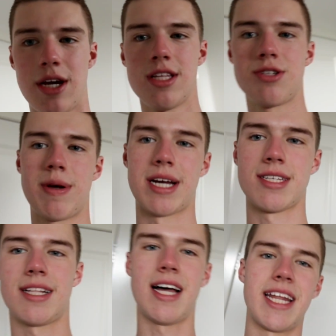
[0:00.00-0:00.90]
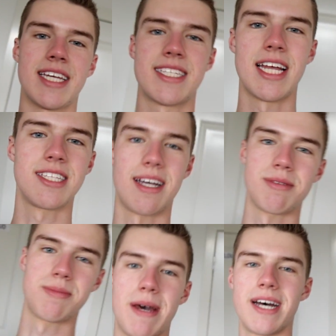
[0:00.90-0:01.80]
to go this way because the lighting is 10
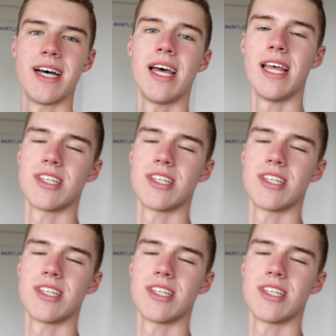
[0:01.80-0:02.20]
times better.